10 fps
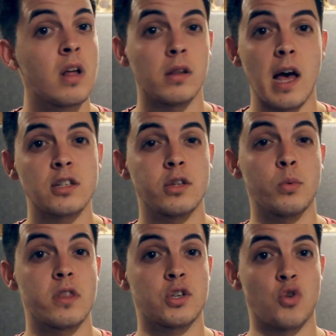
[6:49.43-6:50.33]
Lastly,
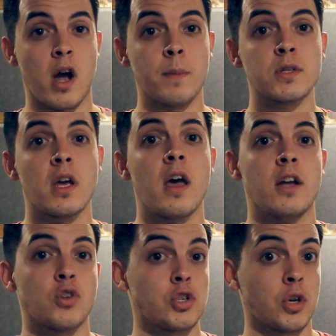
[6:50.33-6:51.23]
with straps,
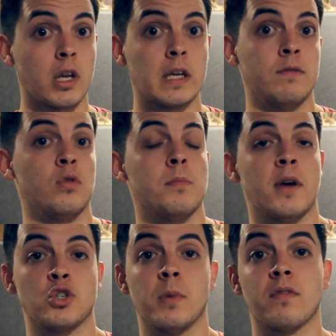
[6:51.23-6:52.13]
it's also going to give you the
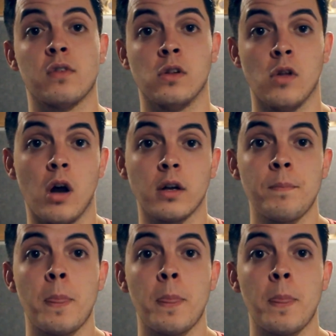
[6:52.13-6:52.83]
measurement for the lug.